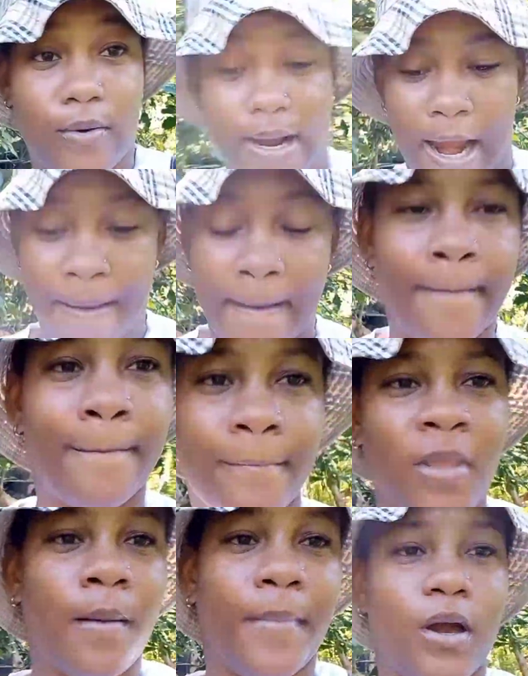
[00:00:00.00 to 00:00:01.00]
on
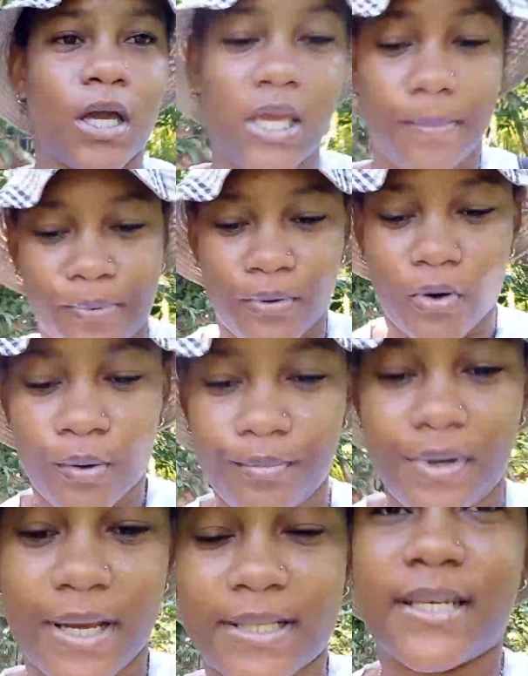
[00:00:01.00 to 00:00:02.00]
I'm going to keep you
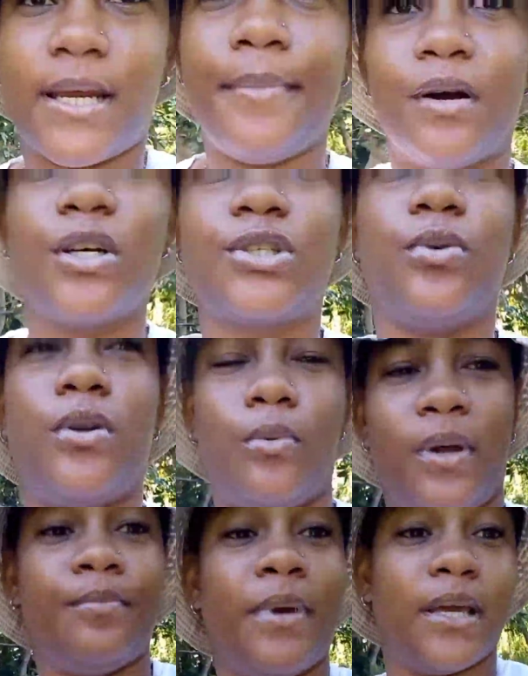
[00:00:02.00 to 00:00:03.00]
updated. I'm going to show you
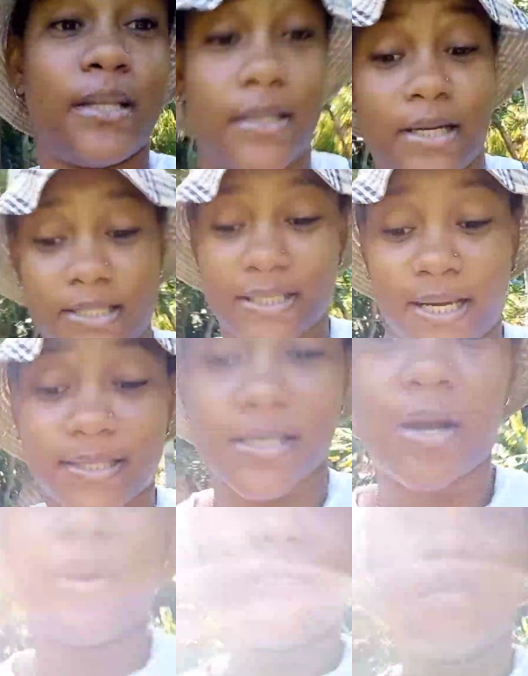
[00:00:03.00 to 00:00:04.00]
when we get into the taxi or
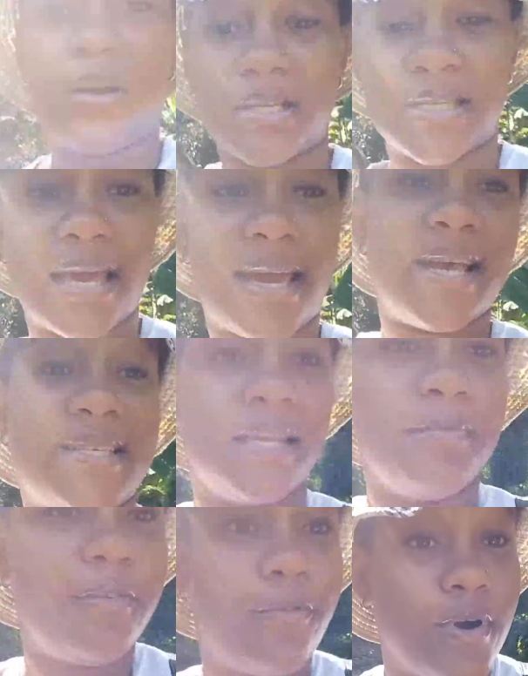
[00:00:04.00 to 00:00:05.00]
whatever. Because like I said
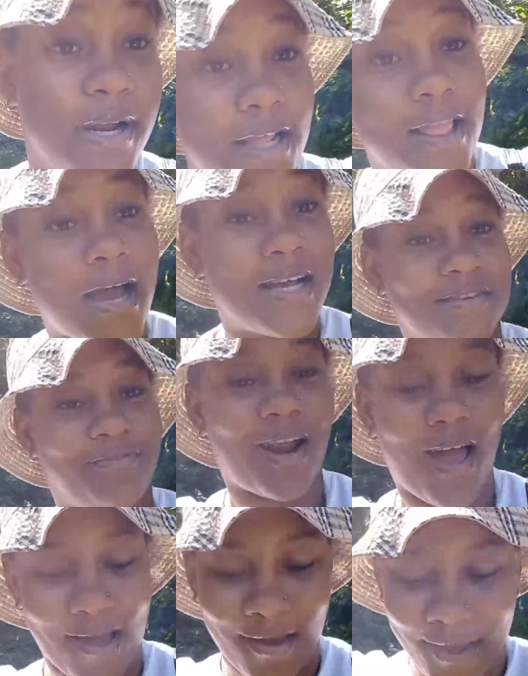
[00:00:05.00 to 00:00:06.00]
before in the last
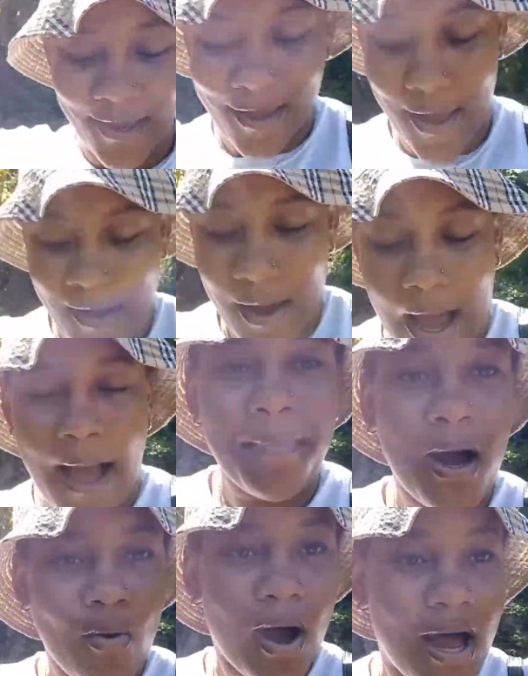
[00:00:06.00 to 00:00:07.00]
vlog, I'm
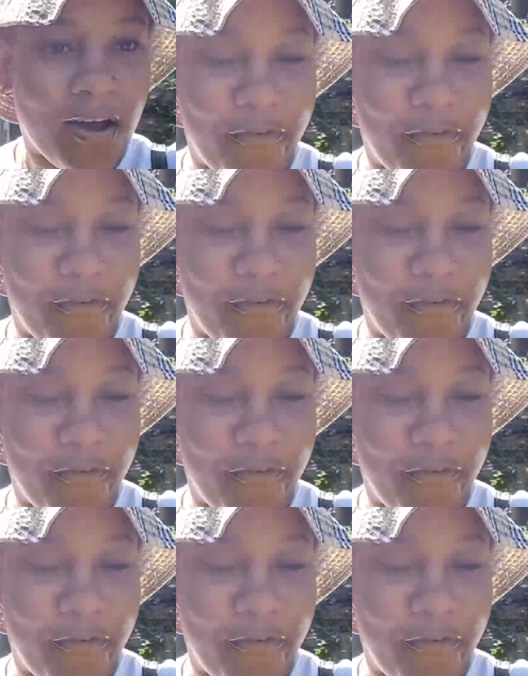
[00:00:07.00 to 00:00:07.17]
a walk